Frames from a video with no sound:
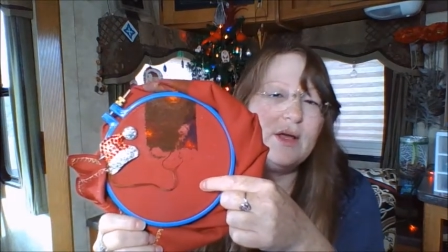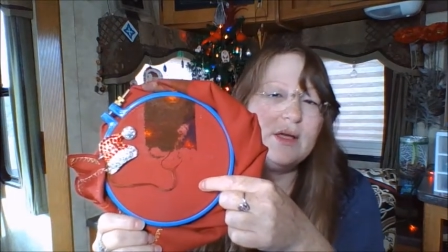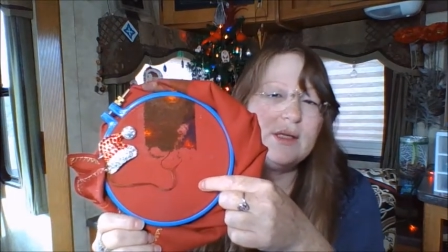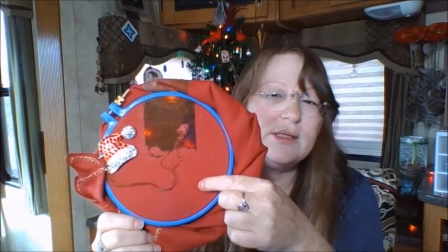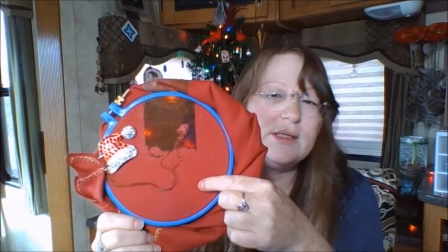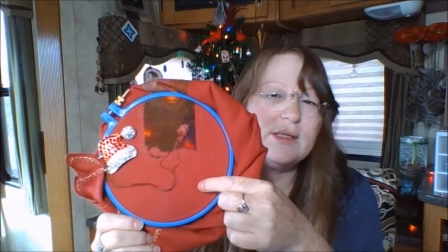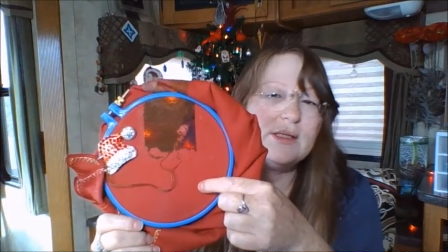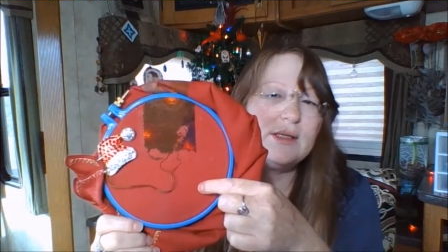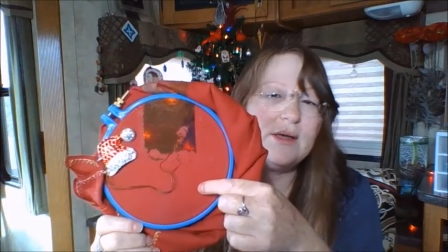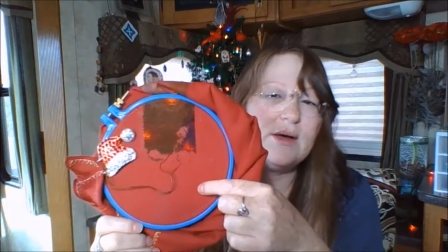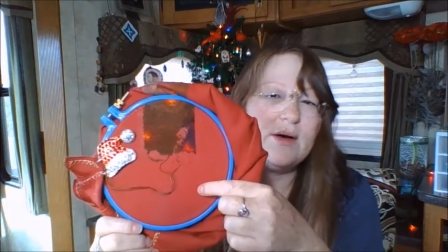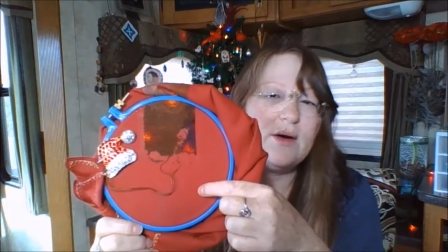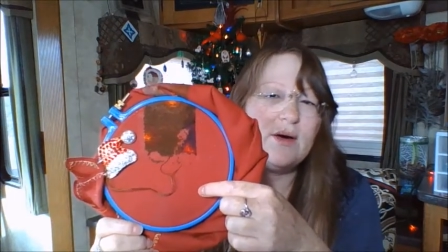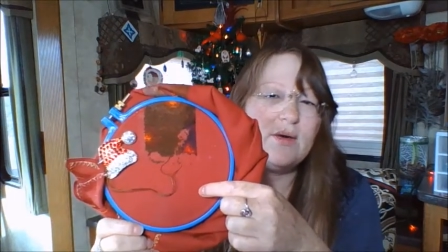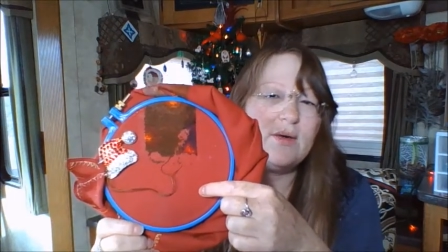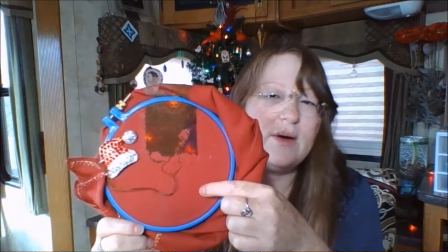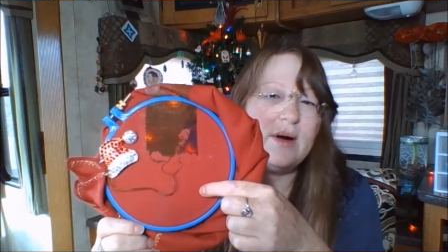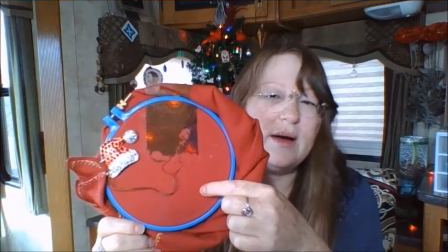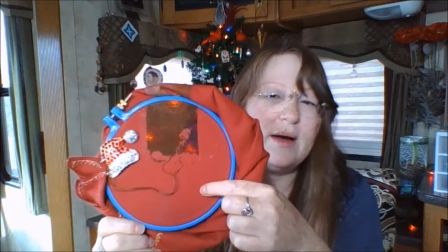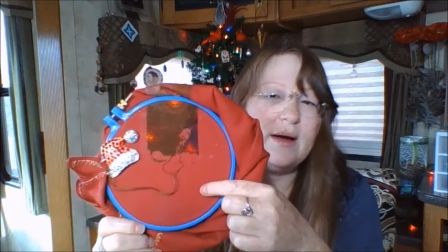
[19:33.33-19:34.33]

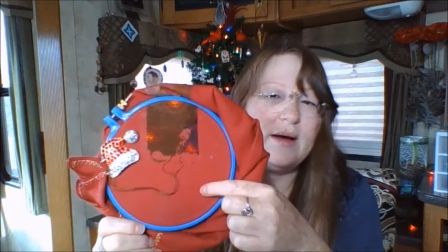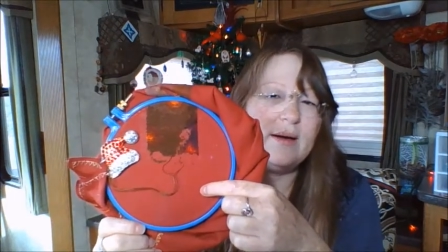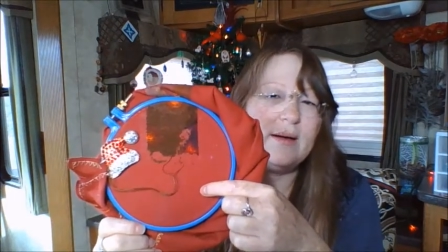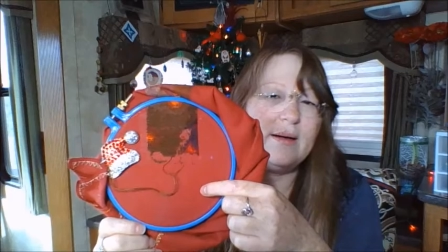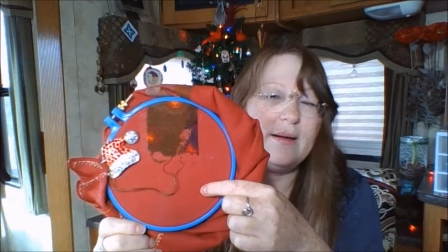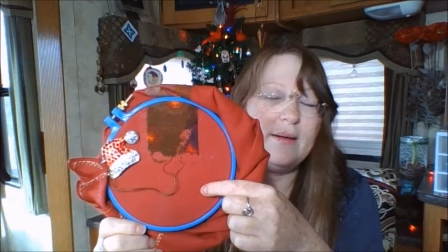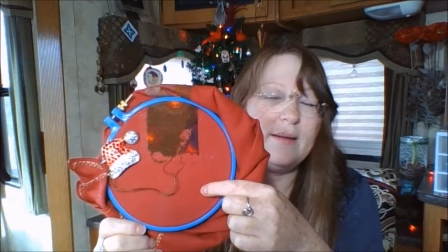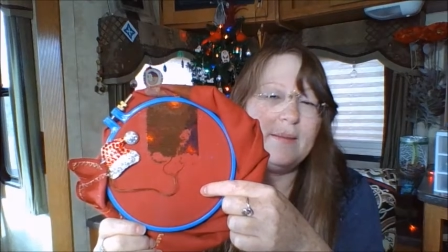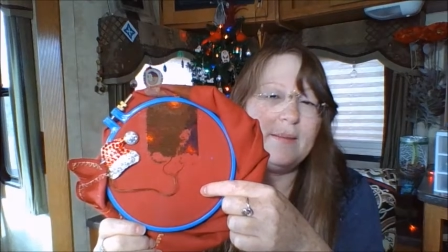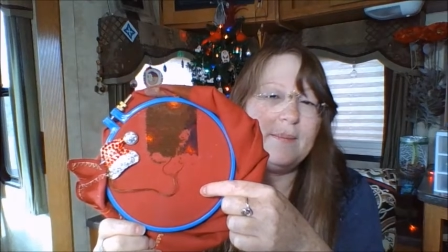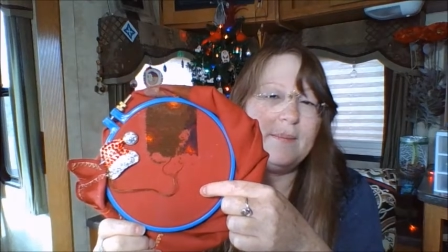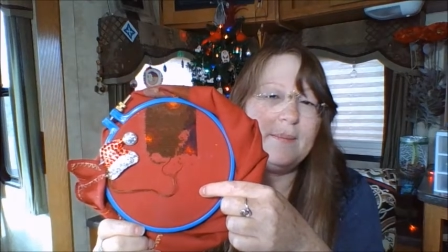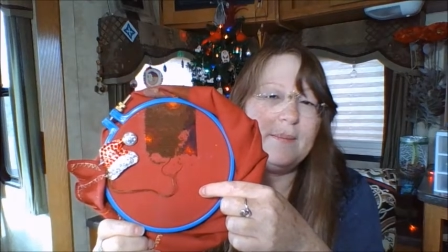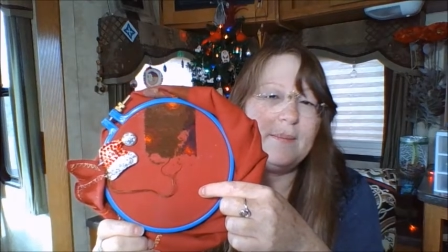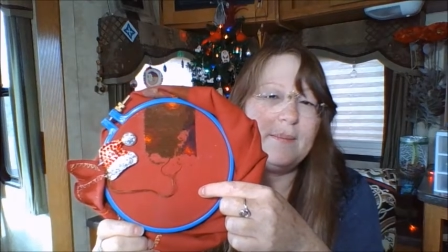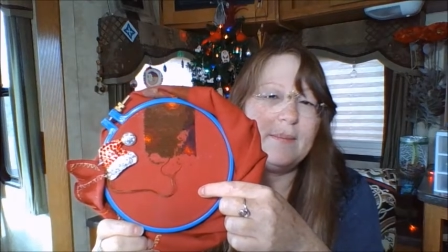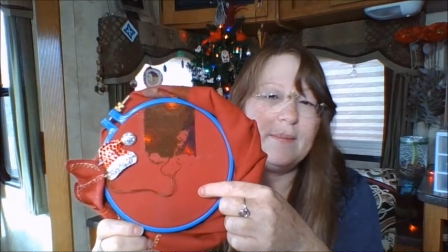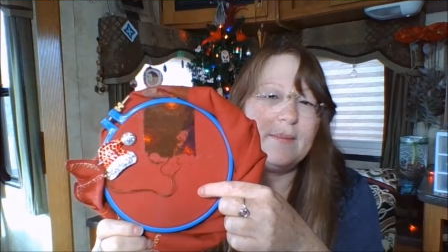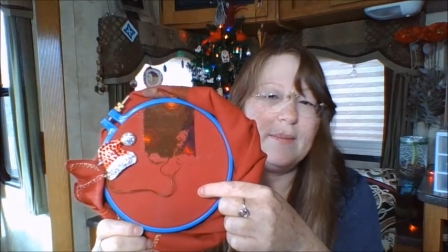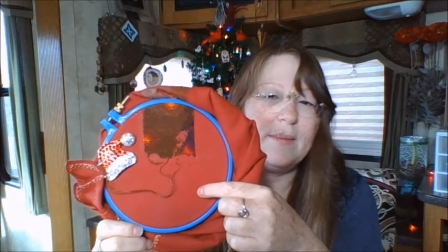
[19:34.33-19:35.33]
So I
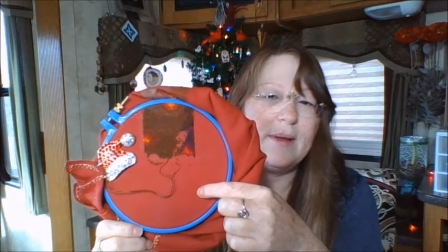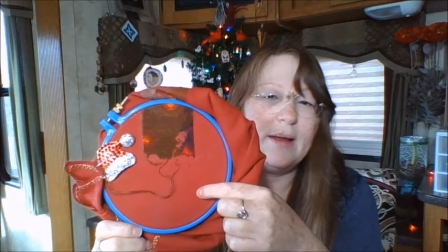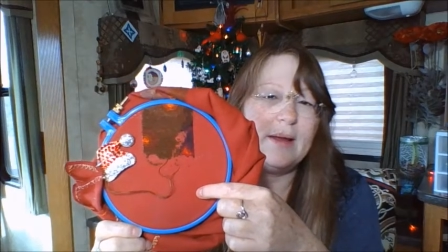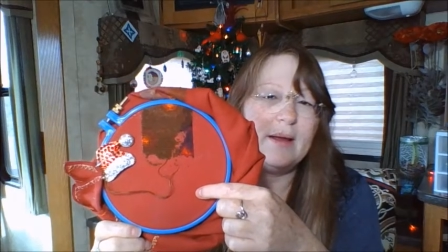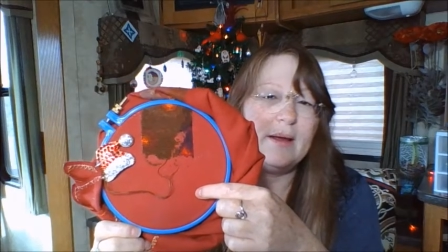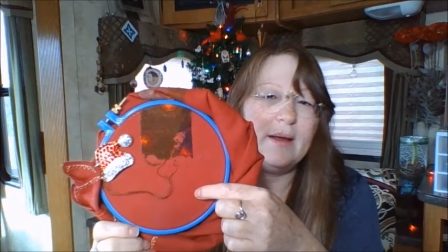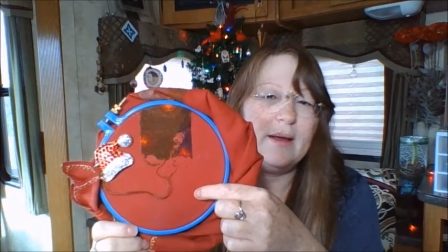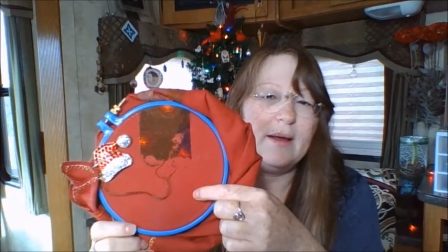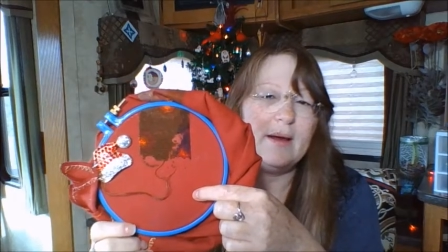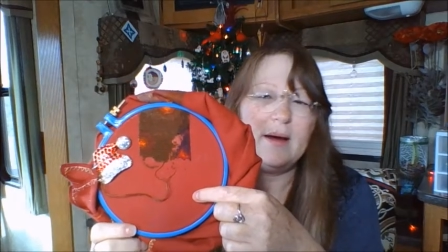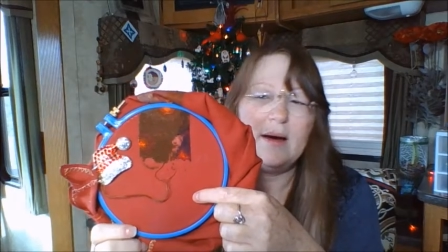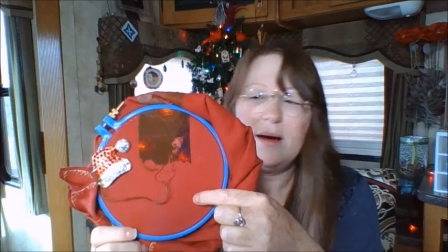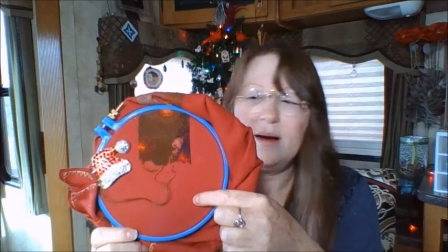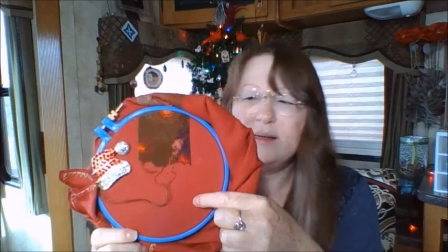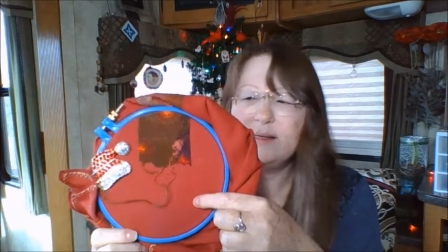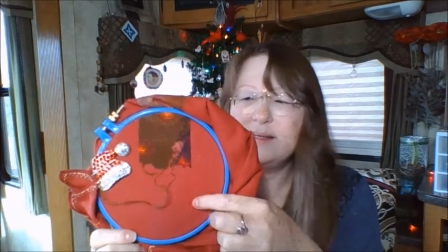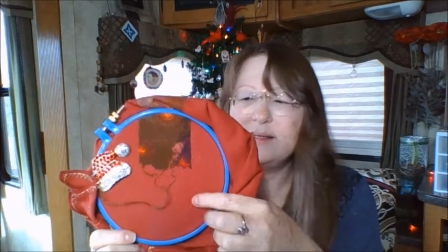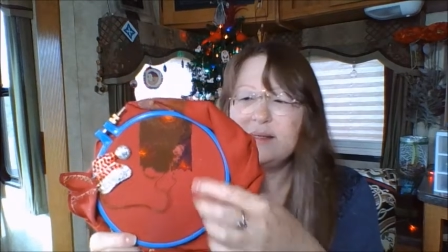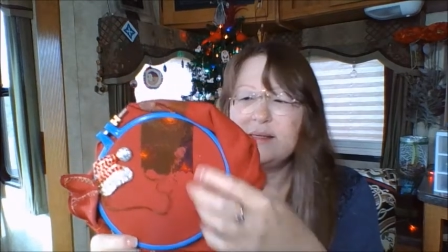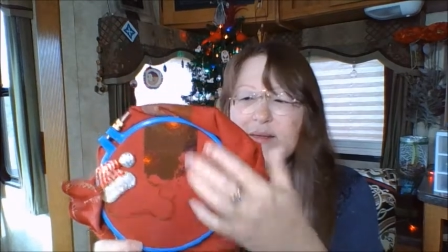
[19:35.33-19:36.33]

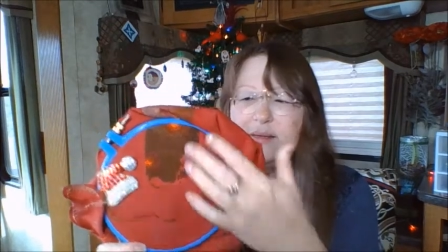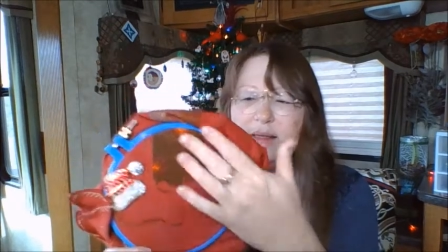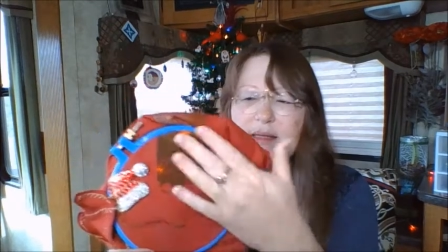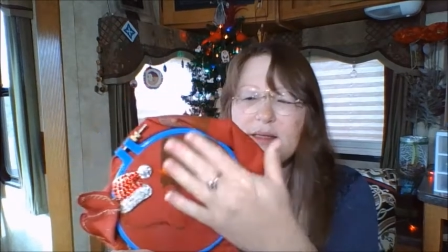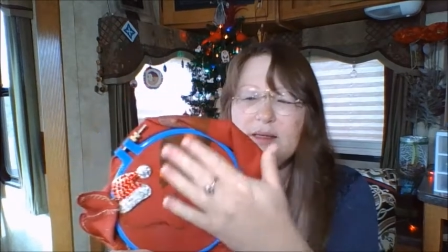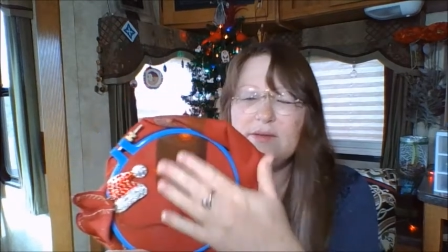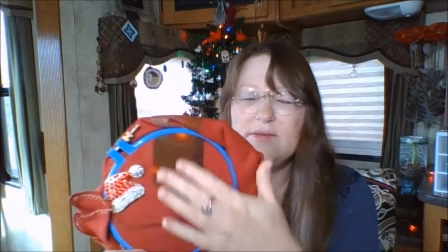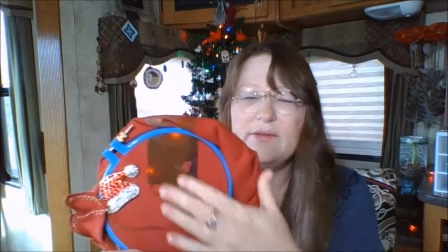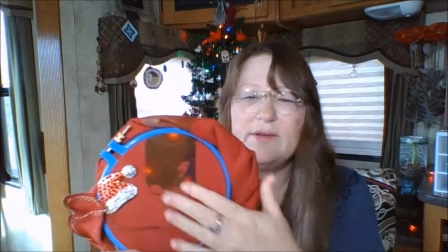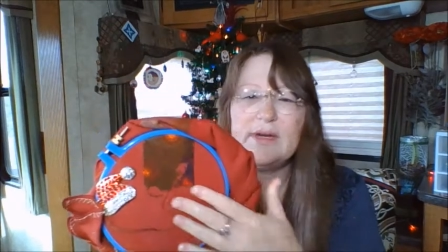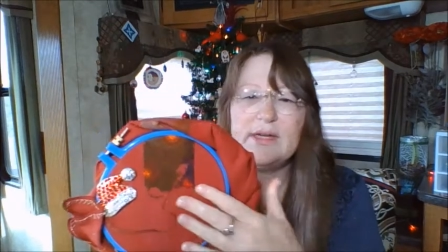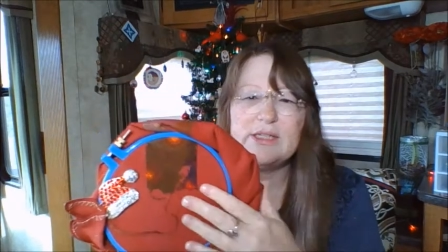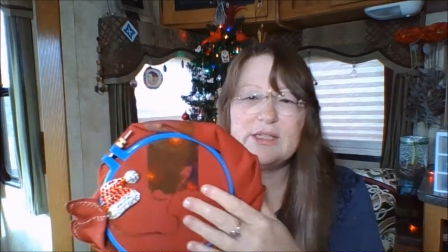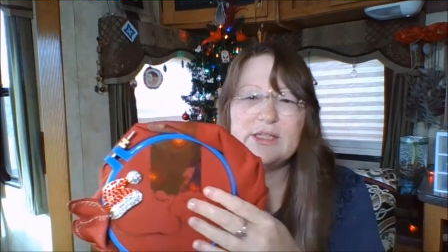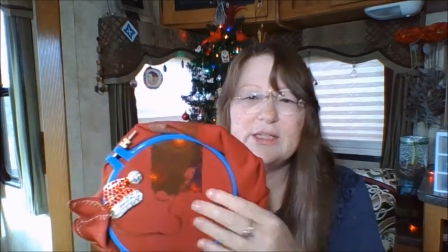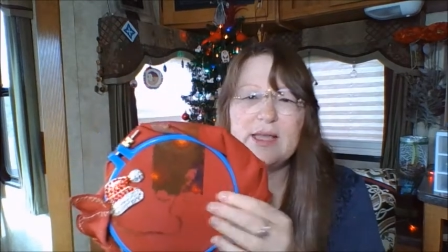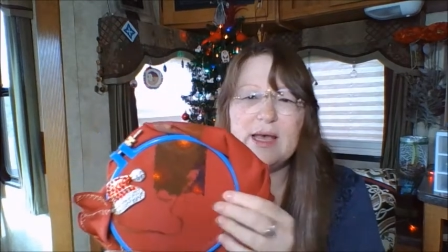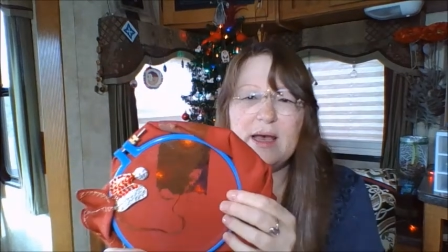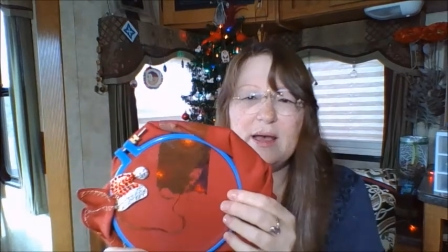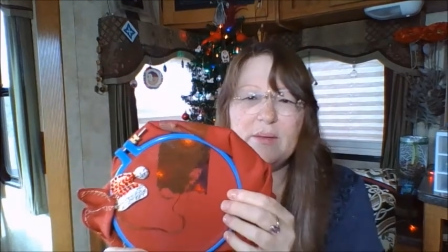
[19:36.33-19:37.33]
still need to finish
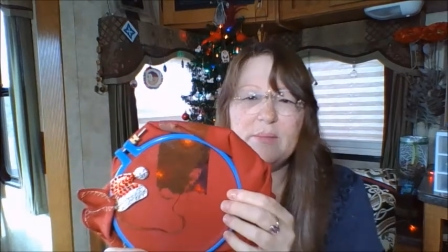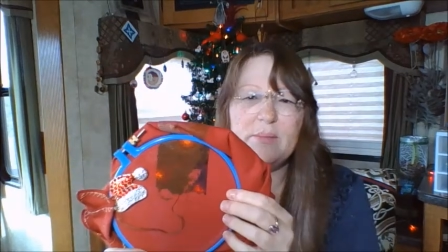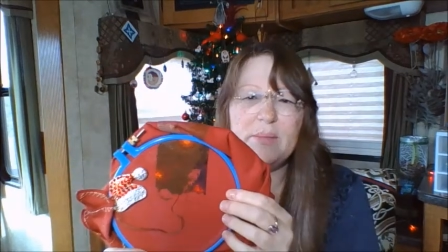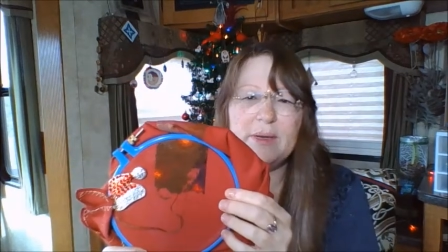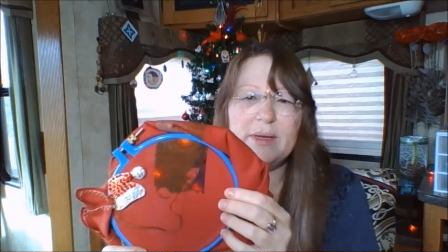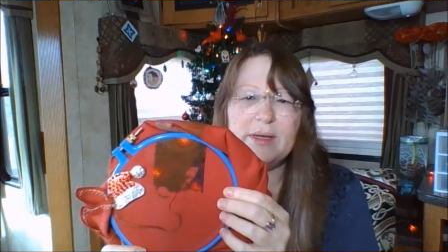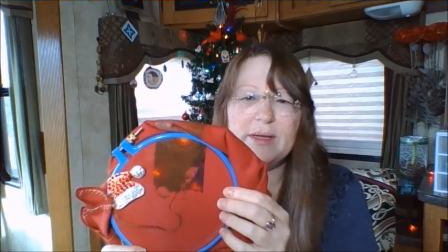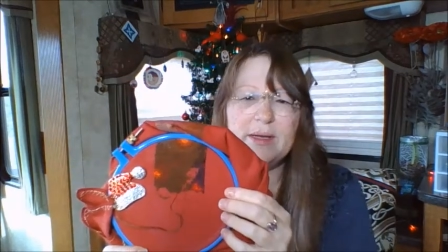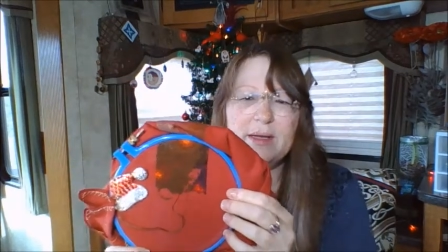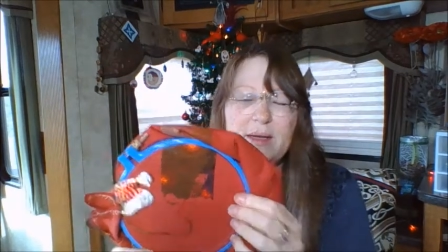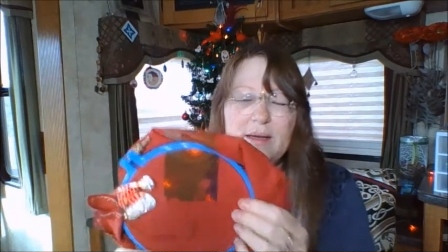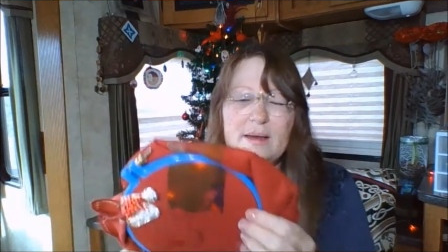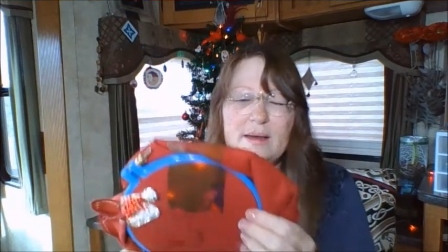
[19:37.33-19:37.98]
that, but